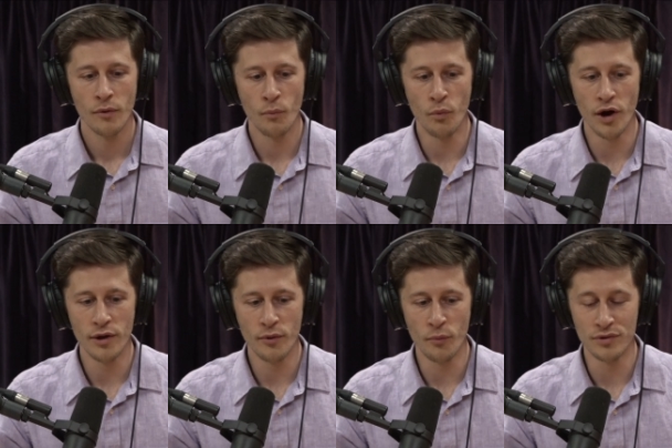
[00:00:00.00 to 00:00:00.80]

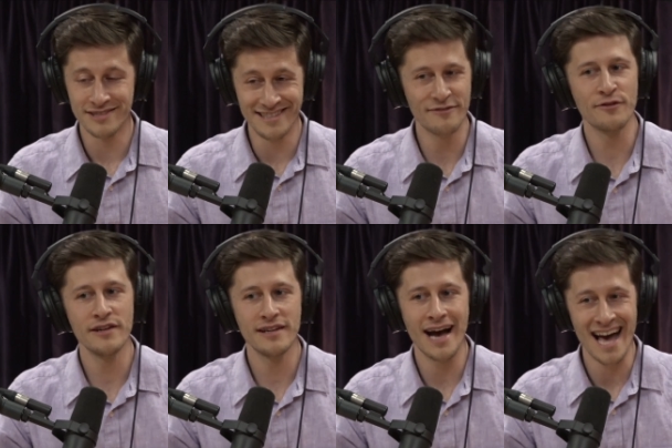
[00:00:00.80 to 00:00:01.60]
What was
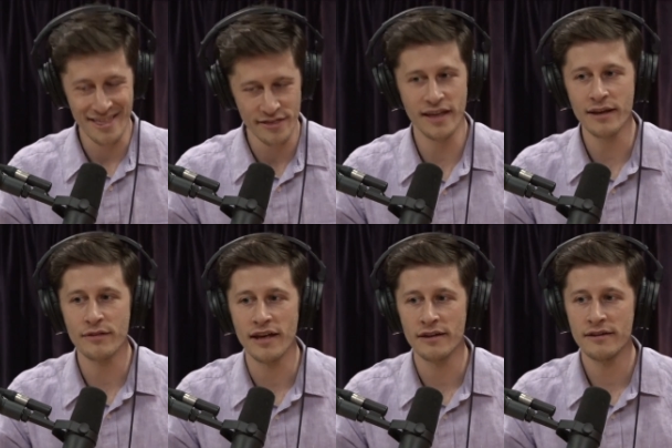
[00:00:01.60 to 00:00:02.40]
different, I think,
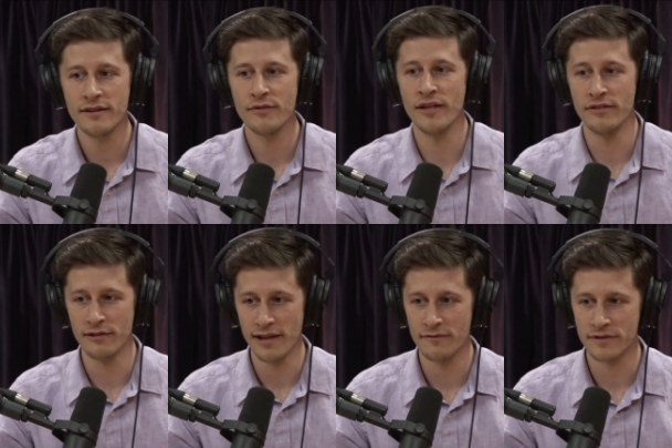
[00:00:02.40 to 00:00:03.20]
then than
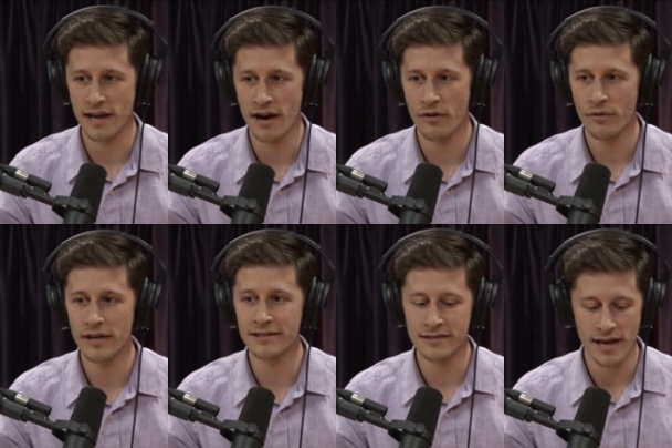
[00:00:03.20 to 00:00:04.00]
the left now
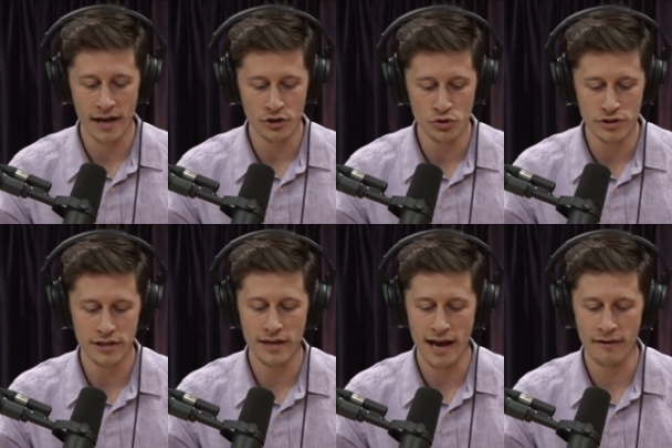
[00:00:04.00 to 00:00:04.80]
is that you
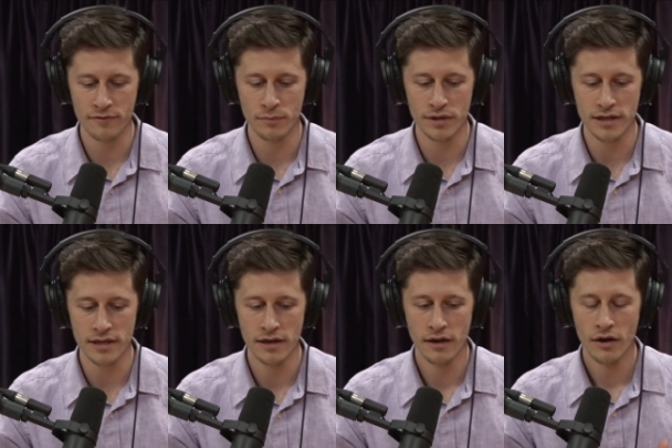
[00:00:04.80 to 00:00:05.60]
didn't have to
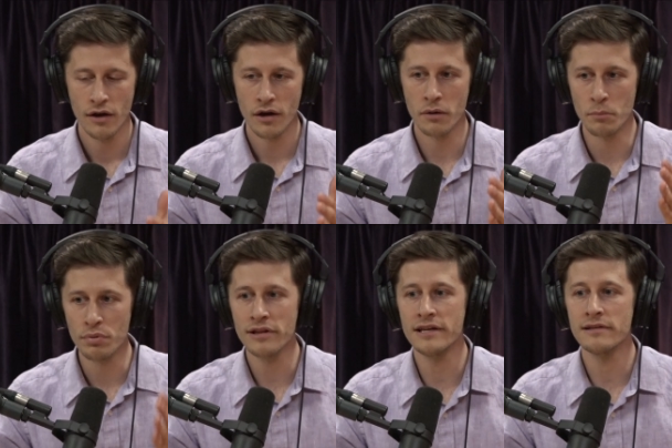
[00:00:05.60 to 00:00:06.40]
be
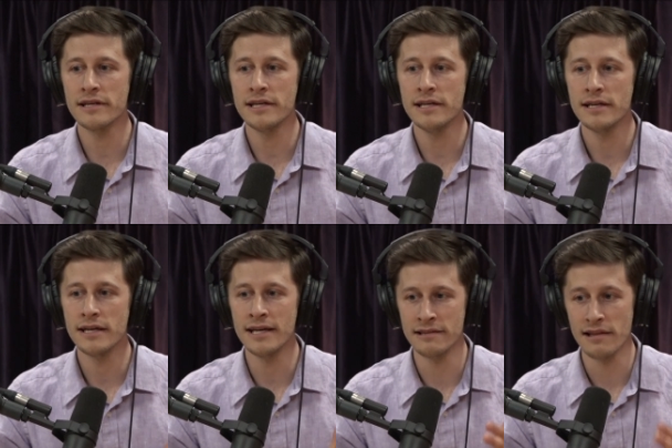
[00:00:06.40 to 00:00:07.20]
completely
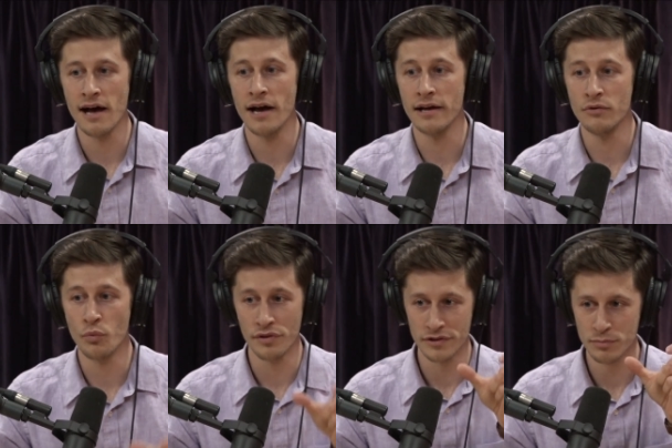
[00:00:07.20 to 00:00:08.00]
in line
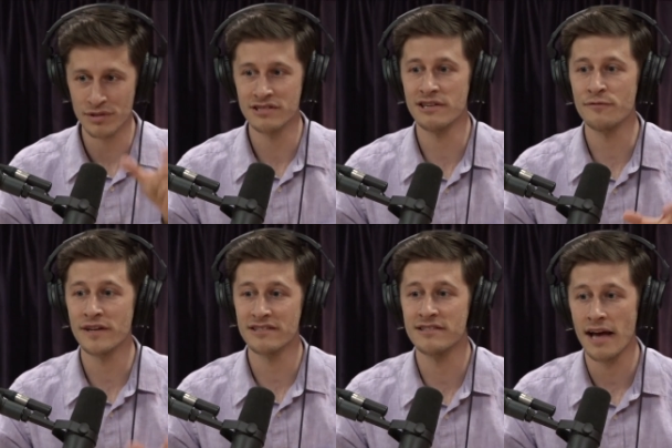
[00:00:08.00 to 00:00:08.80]
with a
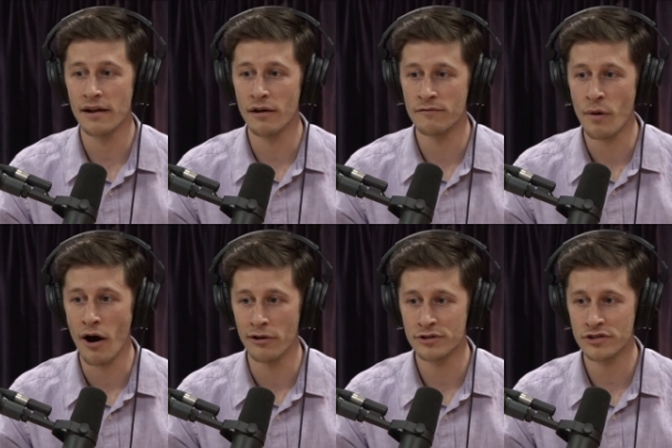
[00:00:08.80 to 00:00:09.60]
specific set of
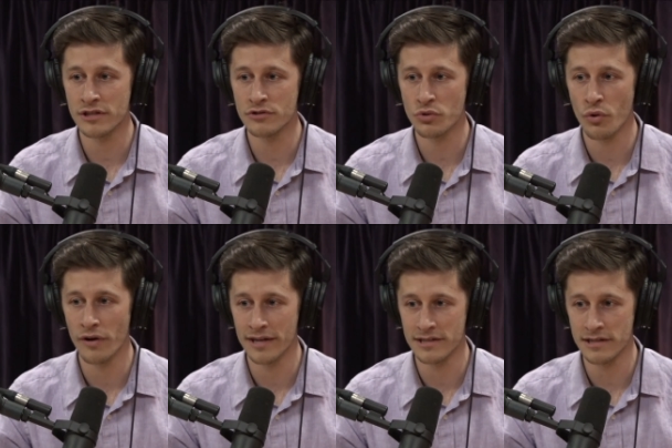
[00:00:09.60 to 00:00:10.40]
policies
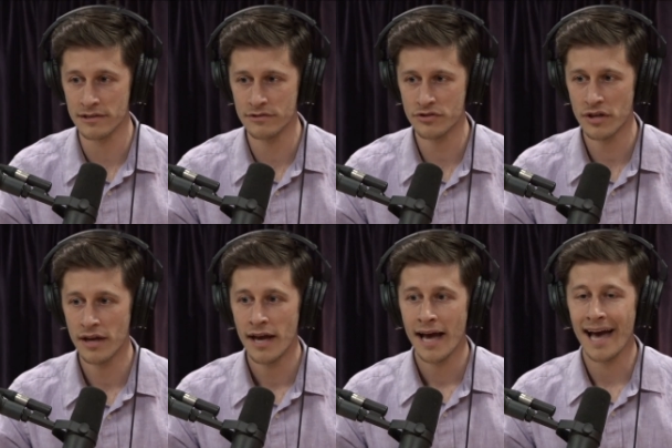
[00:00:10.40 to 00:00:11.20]
or ideas. Mm
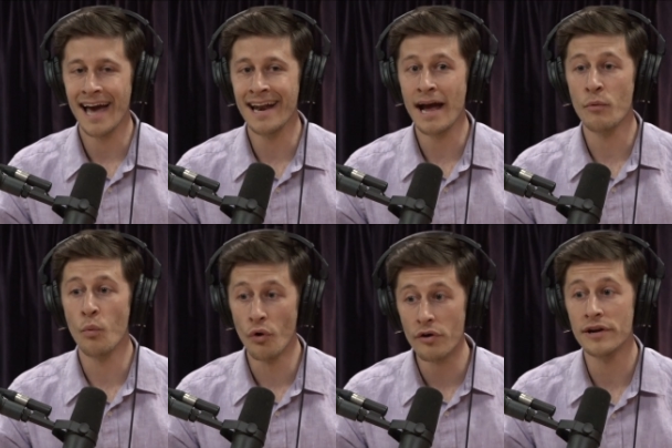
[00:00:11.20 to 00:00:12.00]
-hmm. And I
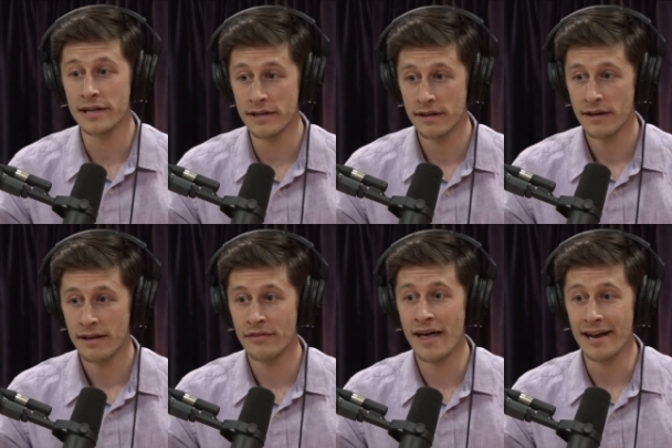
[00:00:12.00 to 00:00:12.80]
worry
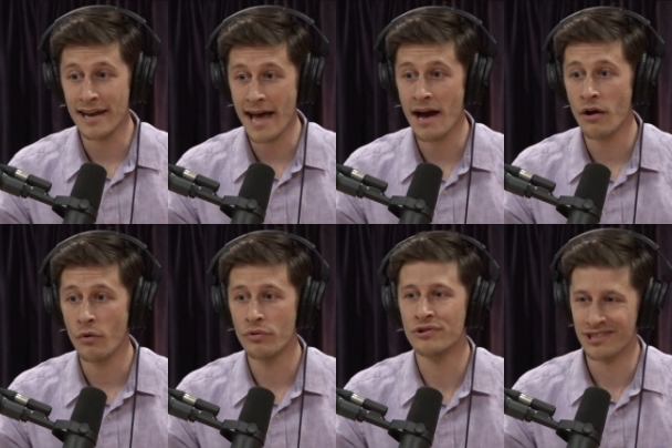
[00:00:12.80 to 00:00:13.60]
that
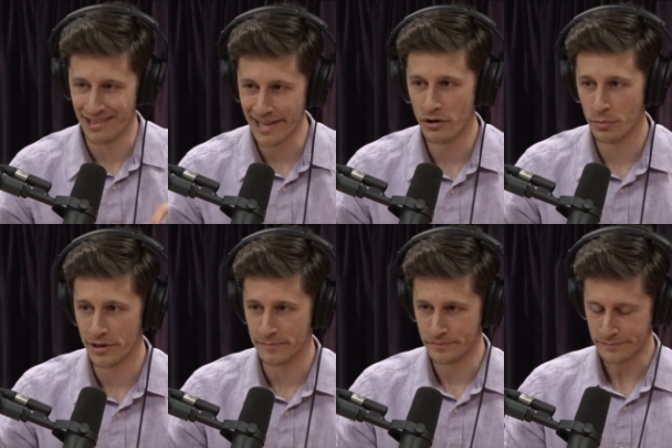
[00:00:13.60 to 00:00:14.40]
now there's a little
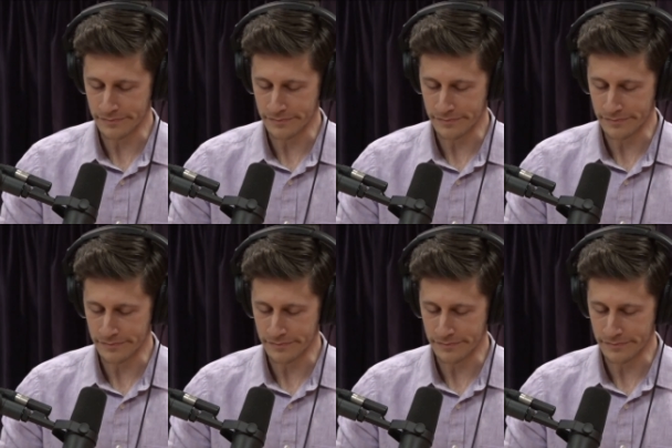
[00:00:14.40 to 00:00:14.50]
bit